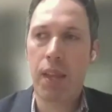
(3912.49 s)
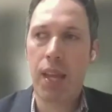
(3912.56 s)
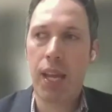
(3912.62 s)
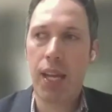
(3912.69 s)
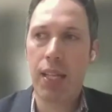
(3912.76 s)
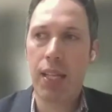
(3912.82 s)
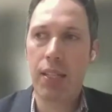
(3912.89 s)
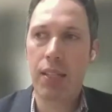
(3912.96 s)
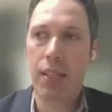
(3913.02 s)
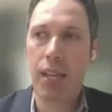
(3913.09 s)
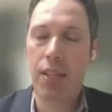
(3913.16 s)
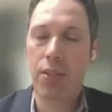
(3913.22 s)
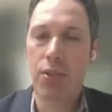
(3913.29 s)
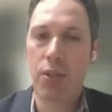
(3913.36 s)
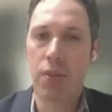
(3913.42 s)
and
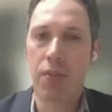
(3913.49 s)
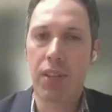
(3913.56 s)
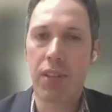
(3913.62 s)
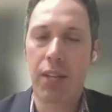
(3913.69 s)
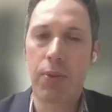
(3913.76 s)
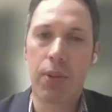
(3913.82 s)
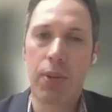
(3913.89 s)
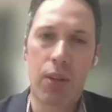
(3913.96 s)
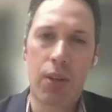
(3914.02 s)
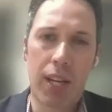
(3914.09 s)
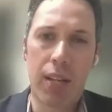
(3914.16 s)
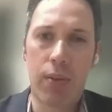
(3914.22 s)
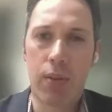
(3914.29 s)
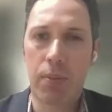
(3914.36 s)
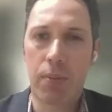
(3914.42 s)
and sort of think well
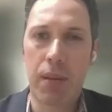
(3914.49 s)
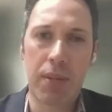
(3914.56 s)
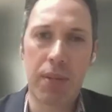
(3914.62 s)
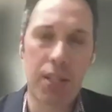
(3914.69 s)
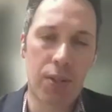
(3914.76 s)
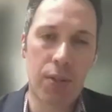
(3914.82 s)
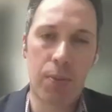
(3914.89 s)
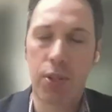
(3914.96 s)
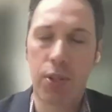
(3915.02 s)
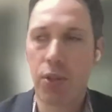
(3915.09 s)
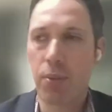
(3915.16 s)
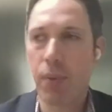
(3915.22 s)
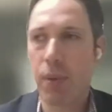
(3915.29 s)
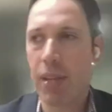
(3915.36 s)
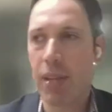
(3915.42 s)
okay well maybe this could be
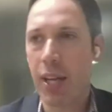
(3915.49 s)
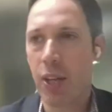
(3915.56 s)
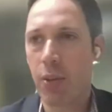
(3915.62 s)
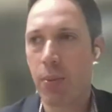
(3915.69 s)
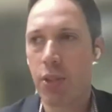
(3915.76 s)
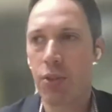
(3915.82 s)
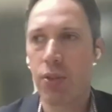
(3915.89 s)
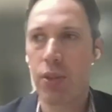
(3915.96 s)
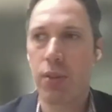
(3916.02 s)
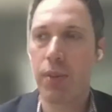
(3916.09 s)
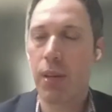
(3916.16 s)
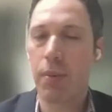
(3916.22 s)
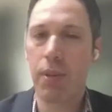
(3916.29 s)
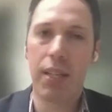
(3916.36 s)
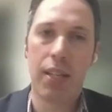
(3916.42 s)
true maybe that could be true
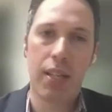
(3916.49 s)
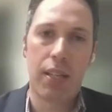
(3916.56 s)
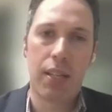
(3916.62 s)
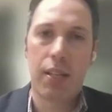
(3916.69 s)
maybe